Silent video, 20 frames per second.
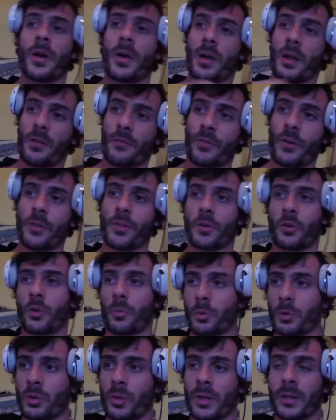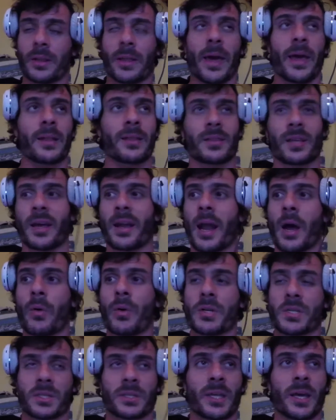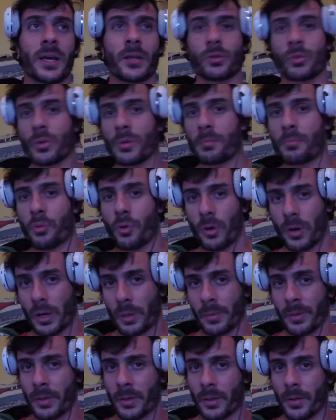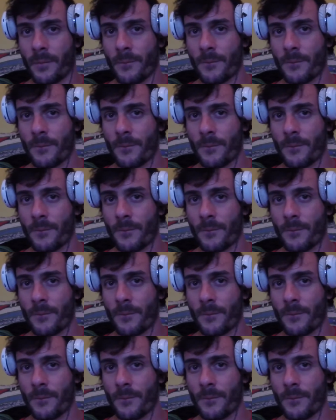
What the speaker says: in front of the computer 10 hours a day doing programming?